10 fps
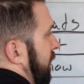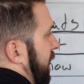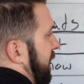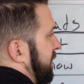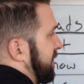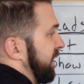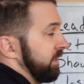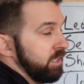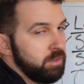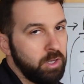an
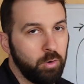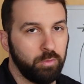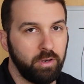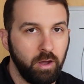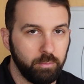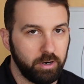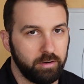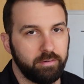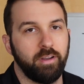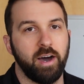insanely low number,
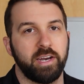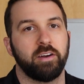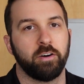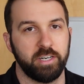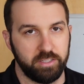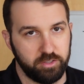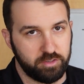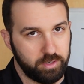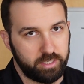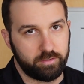not in our
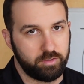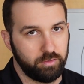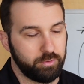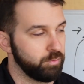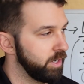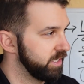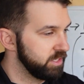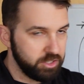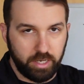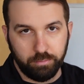industry. So if you're running a
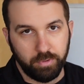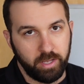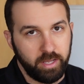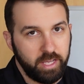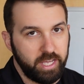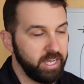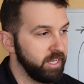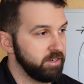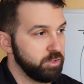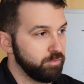gym
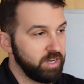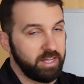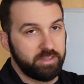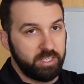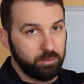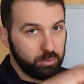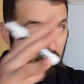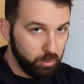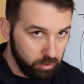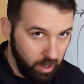and you've got the
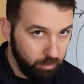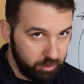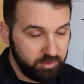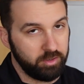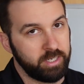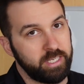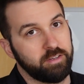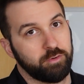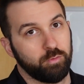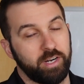local opportunity,
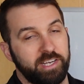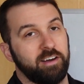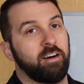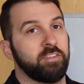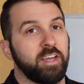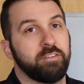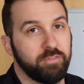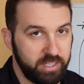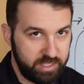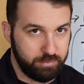if you're running an online
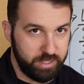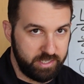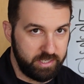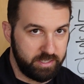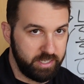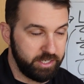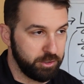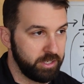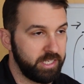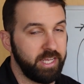fitness business and
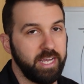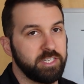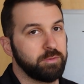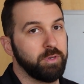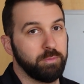you're engaging